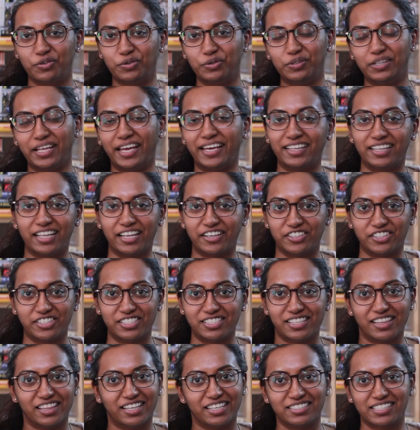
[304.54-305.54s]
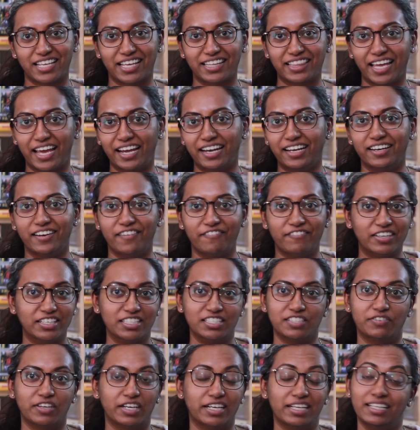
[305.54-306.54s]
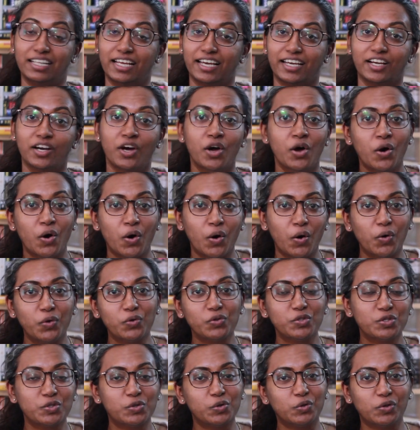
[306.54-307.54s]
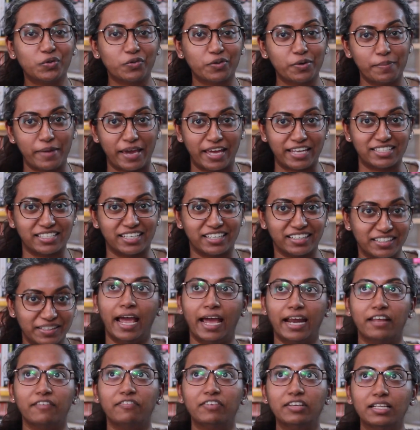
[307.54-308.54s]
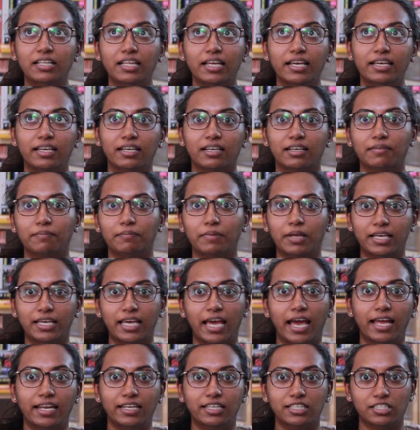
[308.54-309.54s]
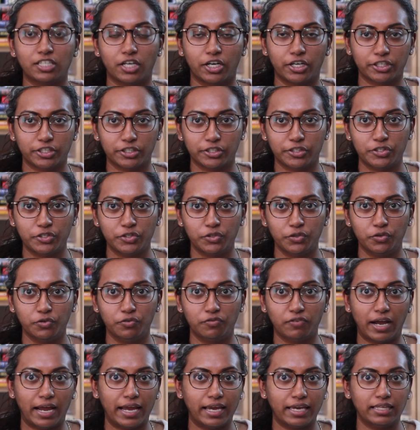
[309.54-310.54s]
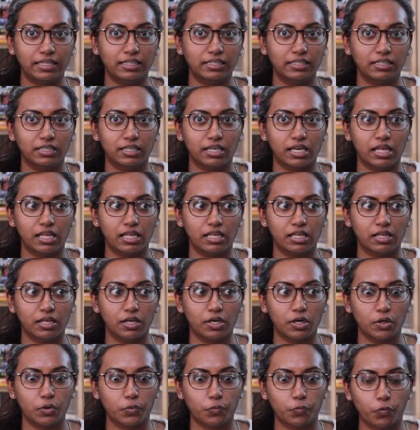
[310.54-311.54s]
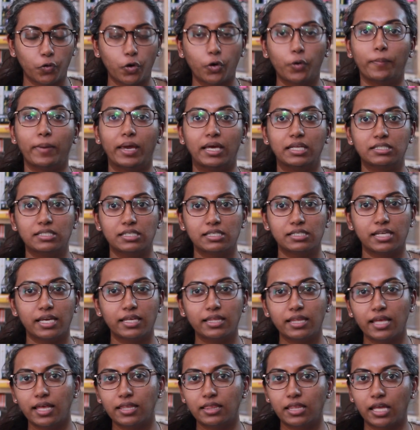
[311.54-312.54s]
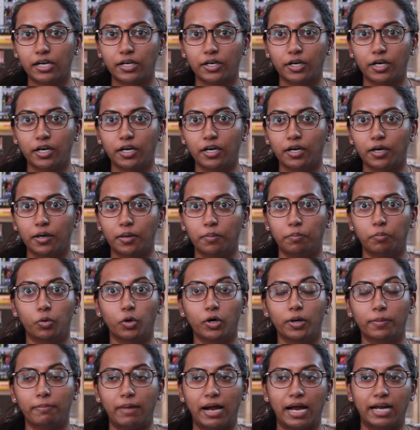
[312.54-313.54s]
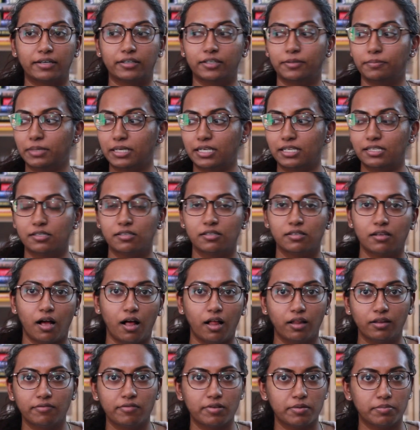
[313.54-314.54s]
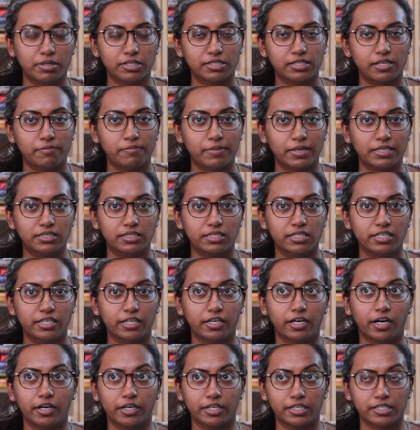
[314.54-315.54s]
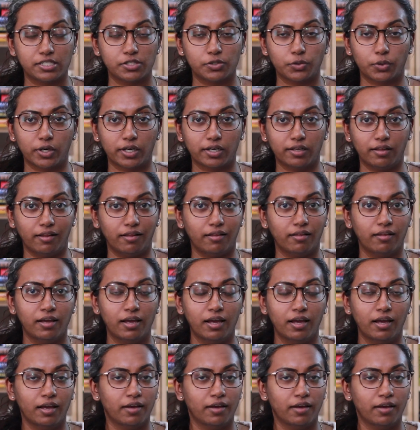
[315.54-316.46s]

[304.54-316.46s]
through like letters and things like that, and it feels very like old school romantic. And I feel like, again, it's harder to find romances like that are more modern because all of the books I've mentioned here are historical